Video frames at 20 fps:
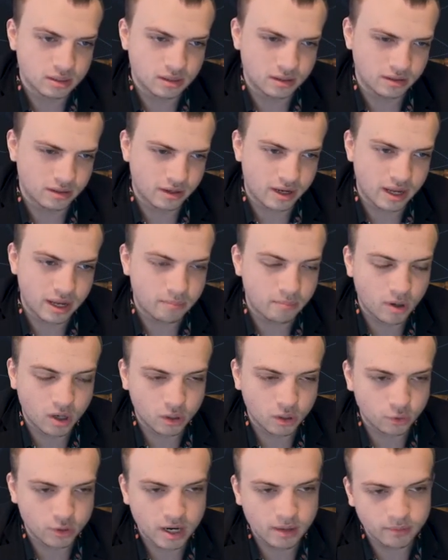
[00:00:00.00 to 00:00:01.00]
And, okay,
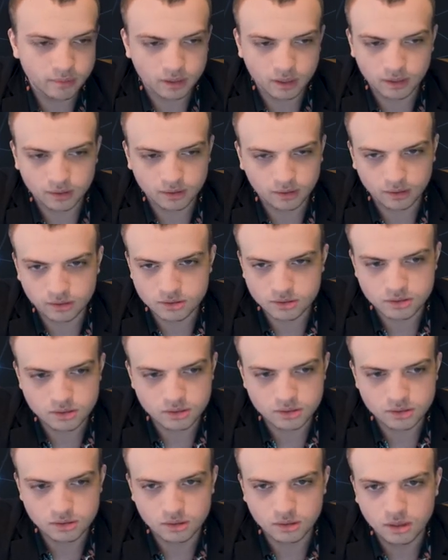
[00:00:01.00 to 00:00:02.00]
pawn grabbing, I think, is
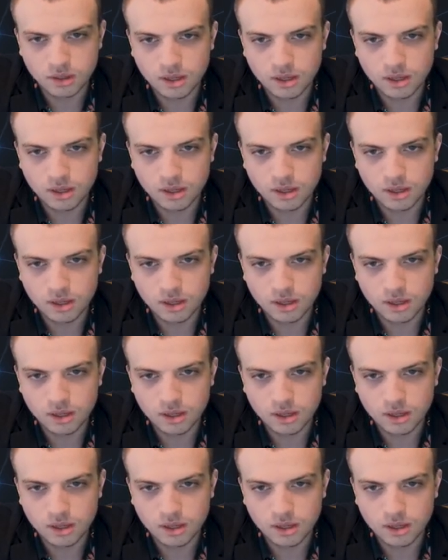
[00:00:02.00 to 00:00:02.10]
just...